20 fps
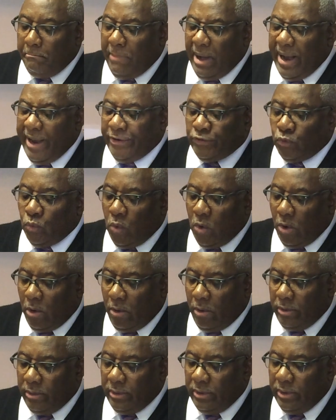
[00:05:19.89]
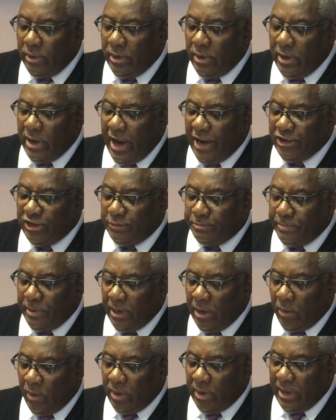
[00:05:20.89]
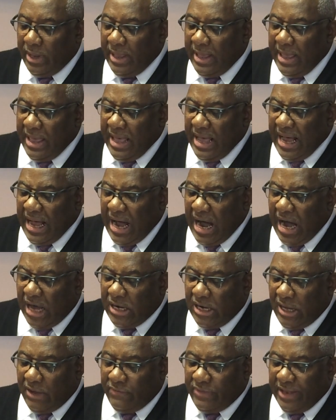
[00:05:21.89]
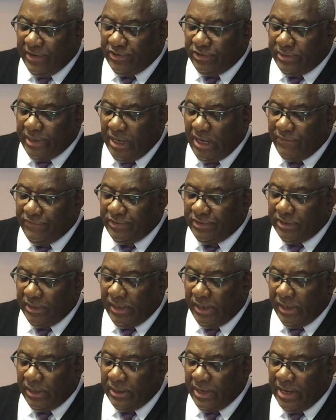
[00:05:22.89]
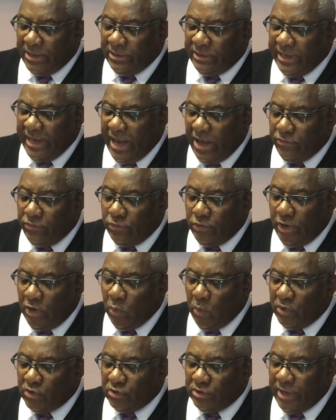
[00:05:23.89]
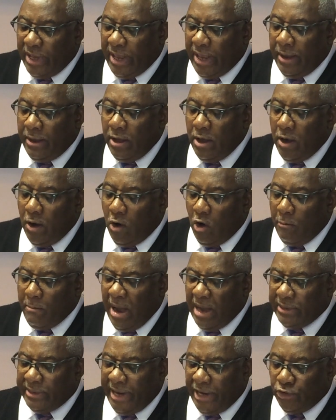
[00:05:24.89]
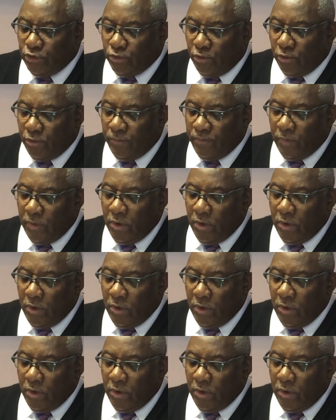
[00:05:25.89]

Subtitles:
by his word and spirit out of that state of sin and death in which they are by nature.